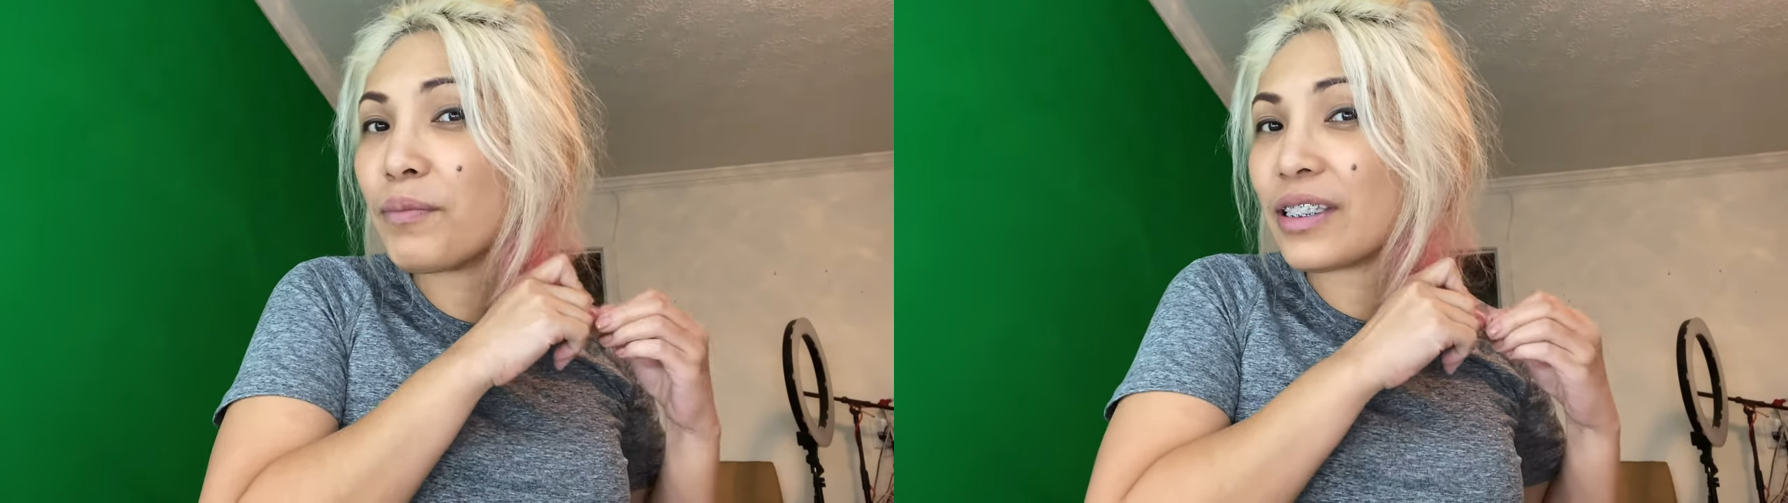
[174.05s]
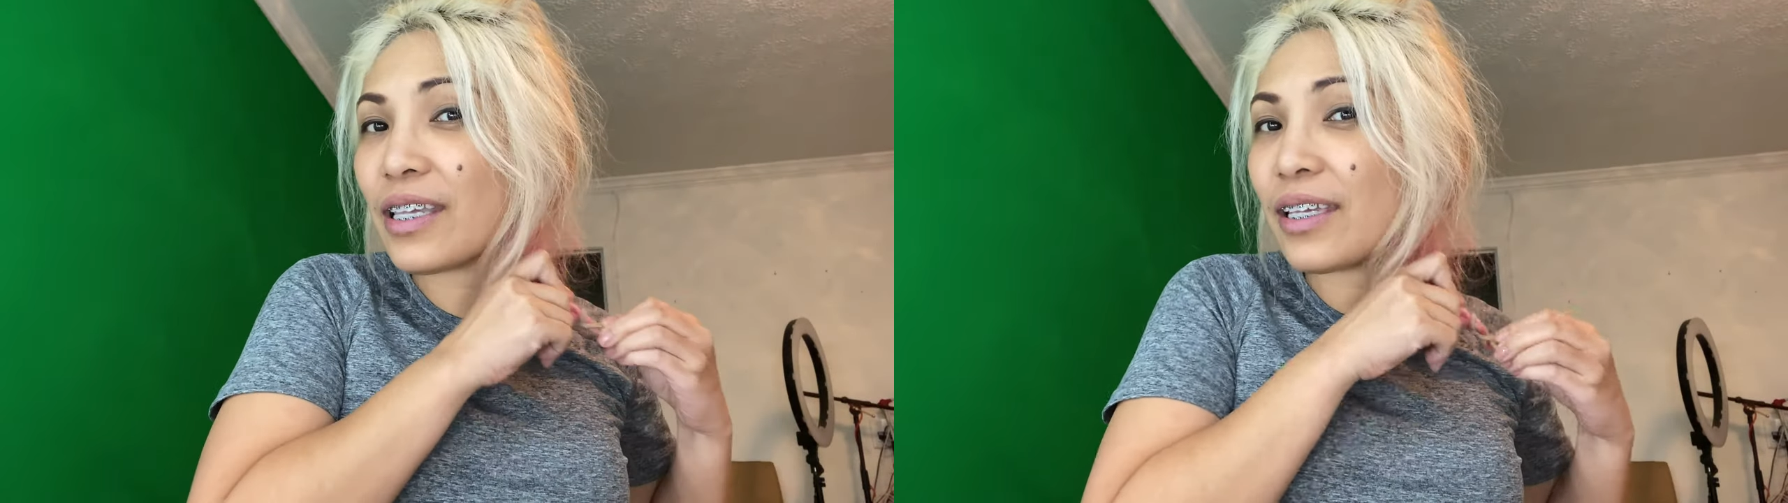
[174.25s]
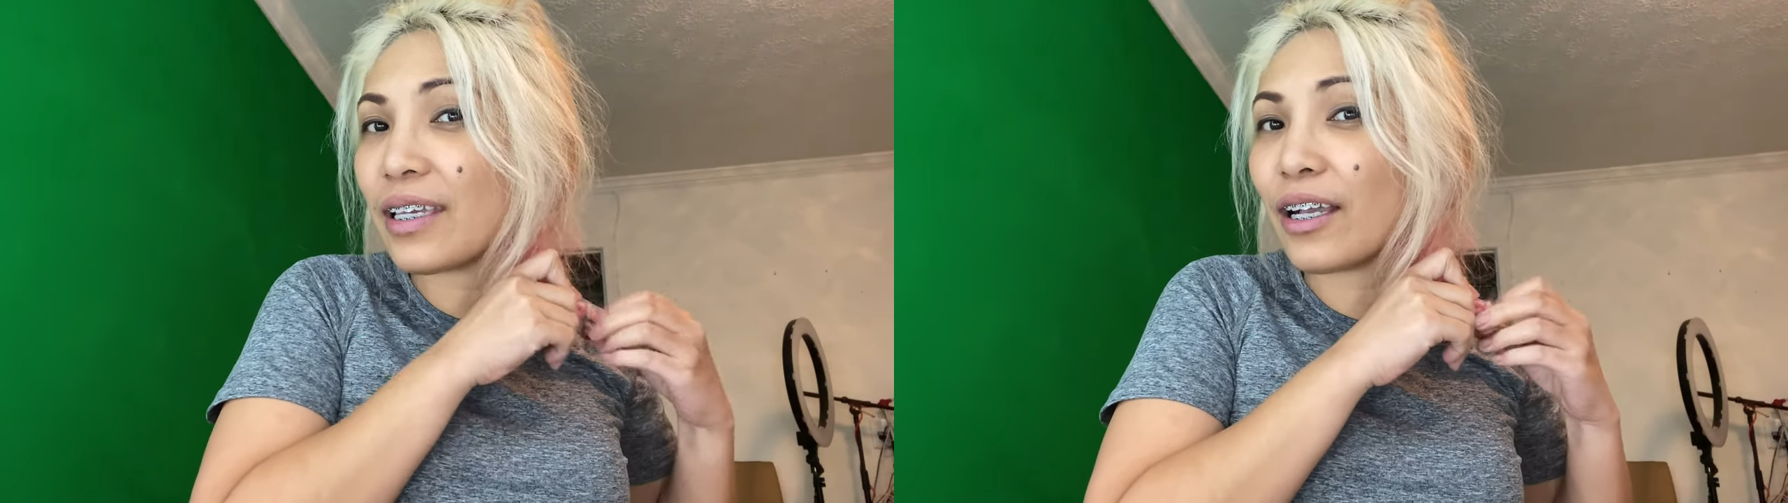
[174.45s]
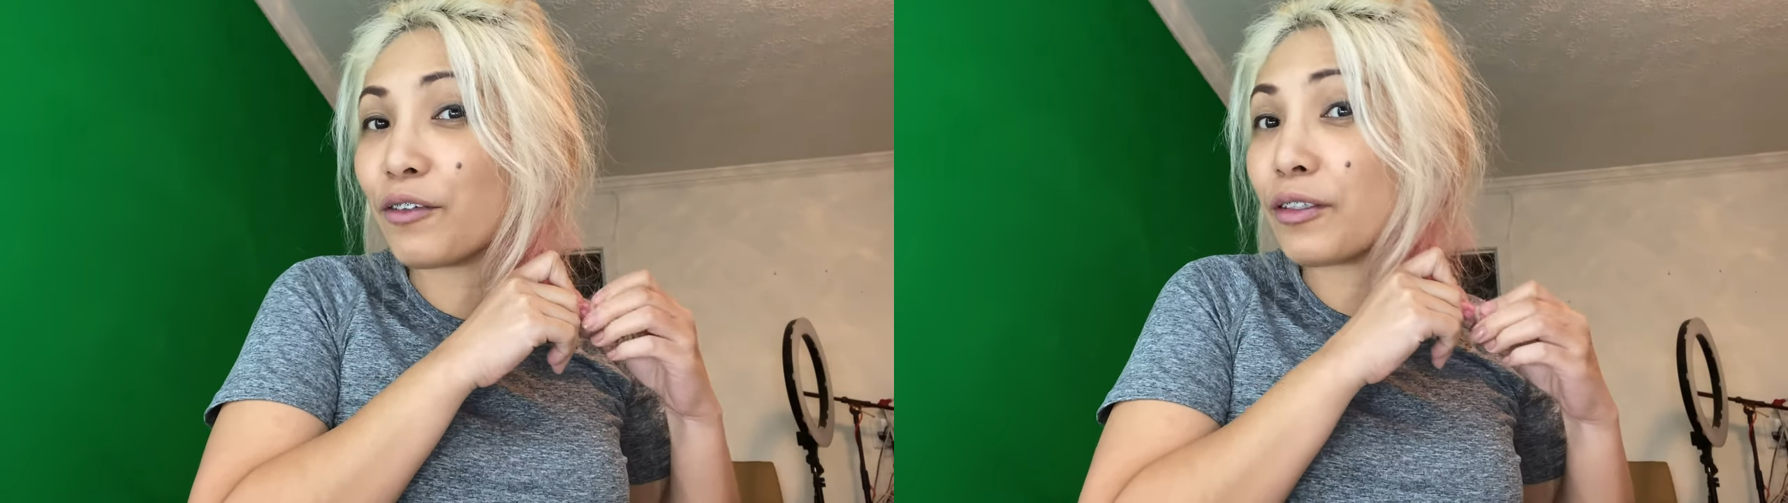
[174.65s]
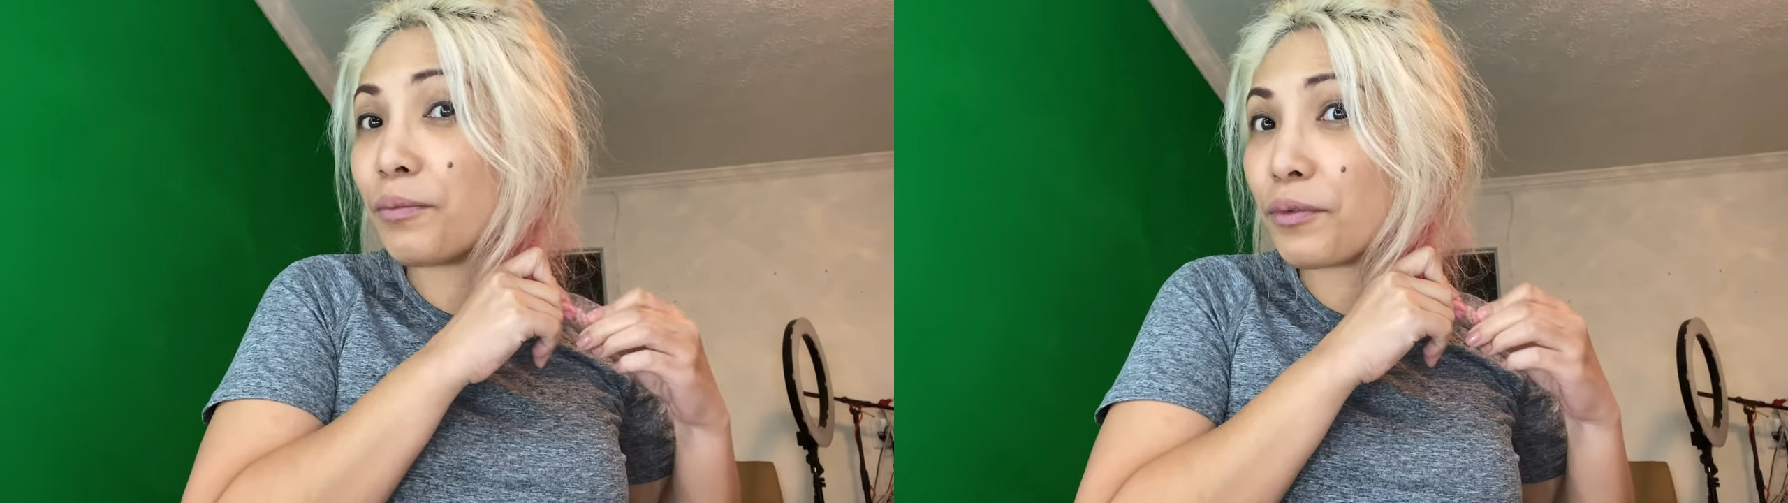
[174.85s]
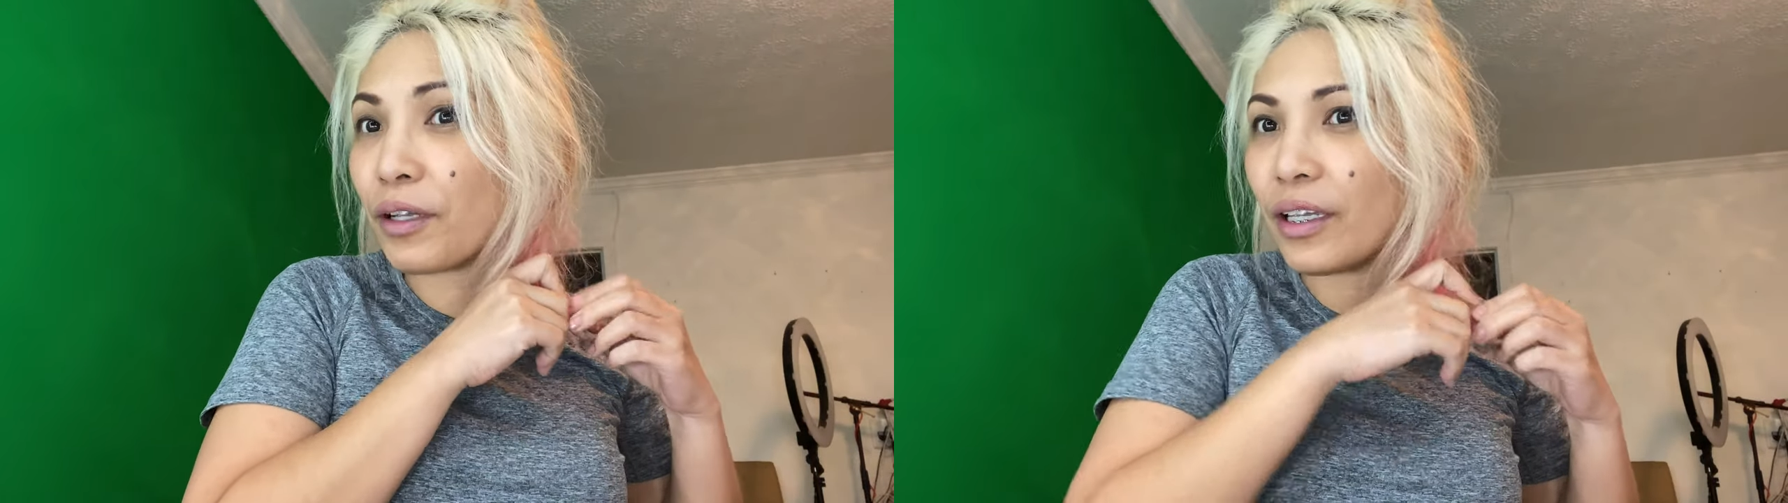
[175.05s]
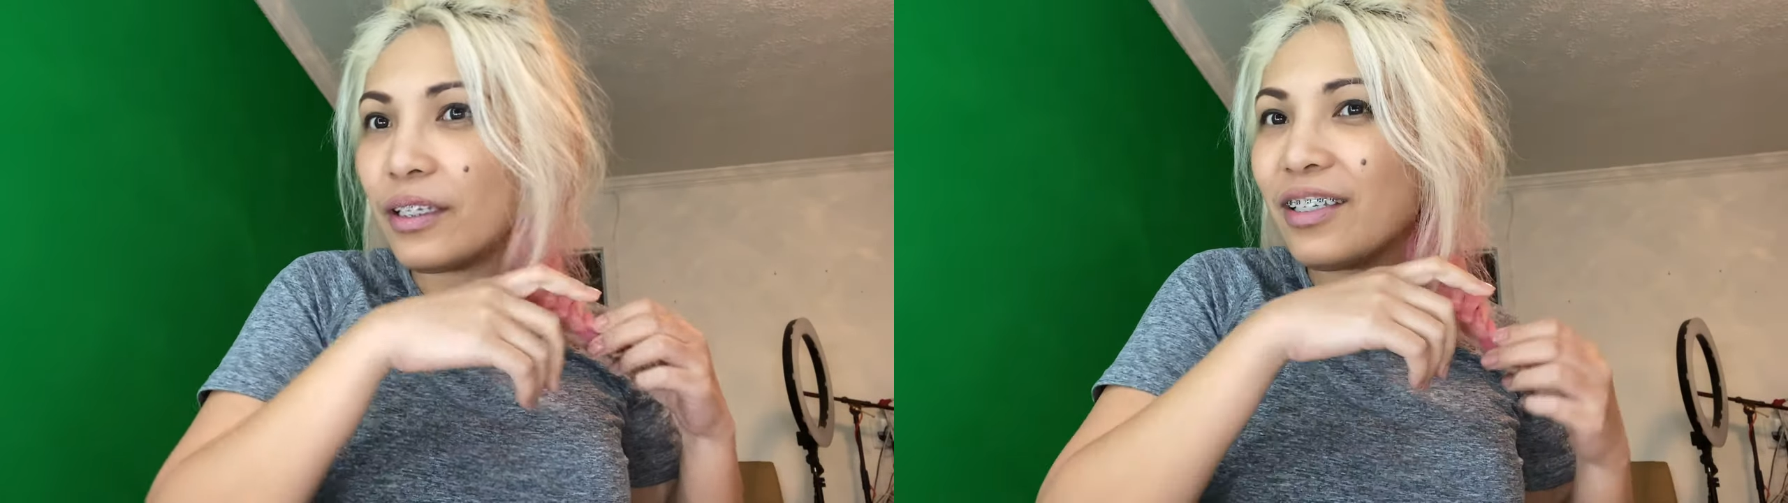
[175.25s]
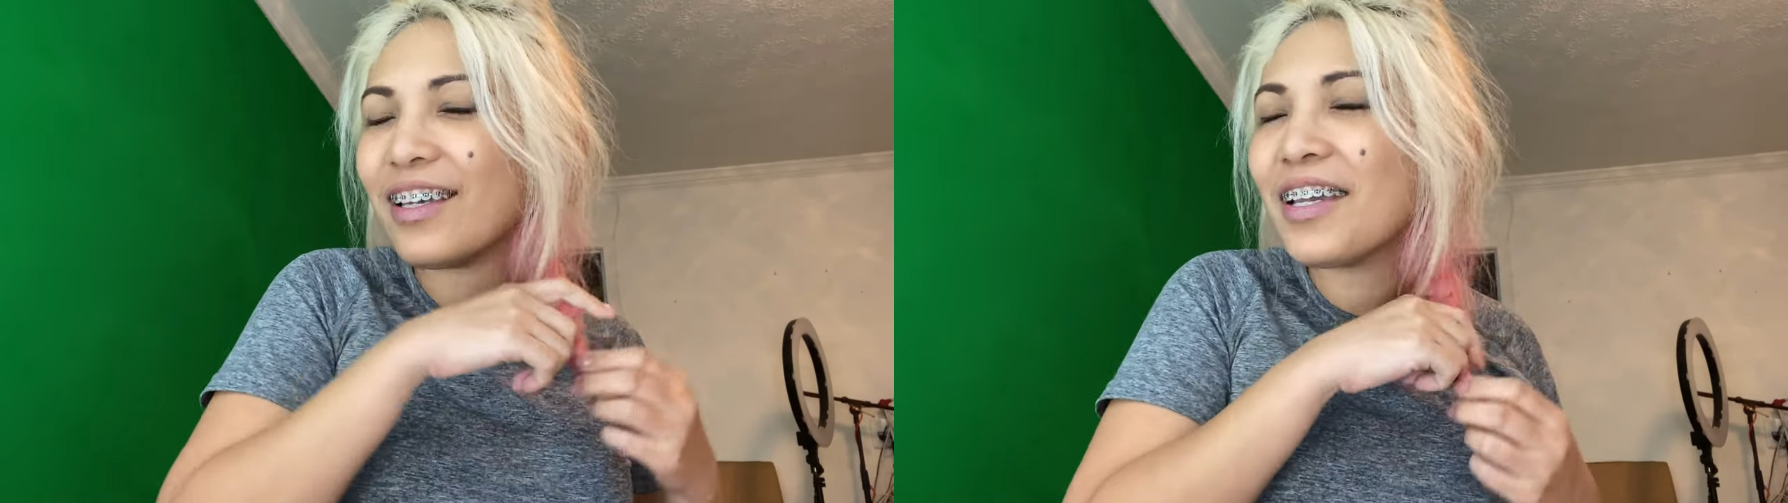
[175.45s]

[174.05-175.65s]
be taking out the braid.